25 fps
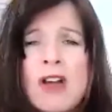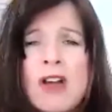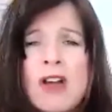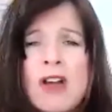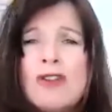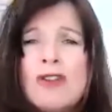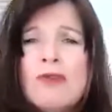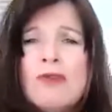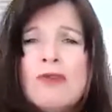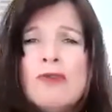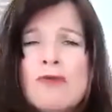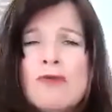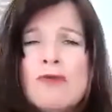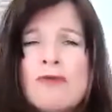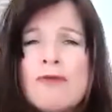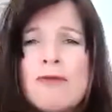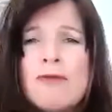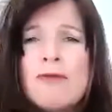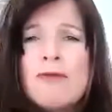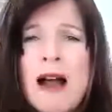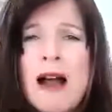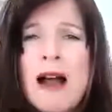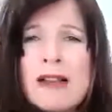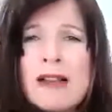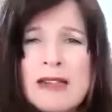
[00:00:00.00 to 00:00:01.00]
to
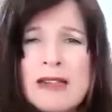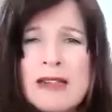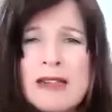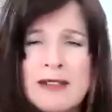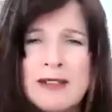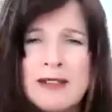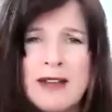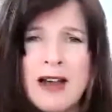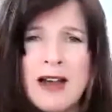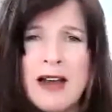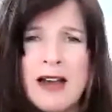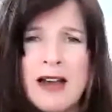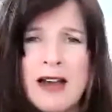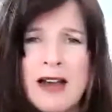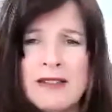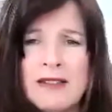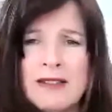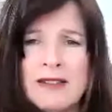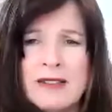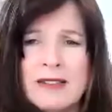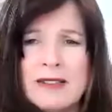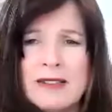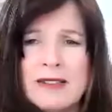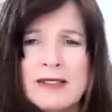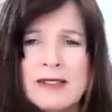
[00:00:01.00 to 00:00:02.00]

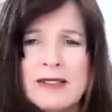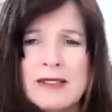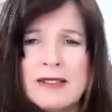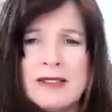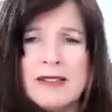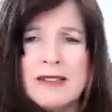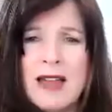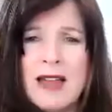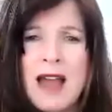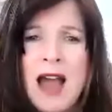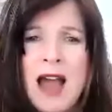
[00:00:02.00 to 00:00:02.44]
recognize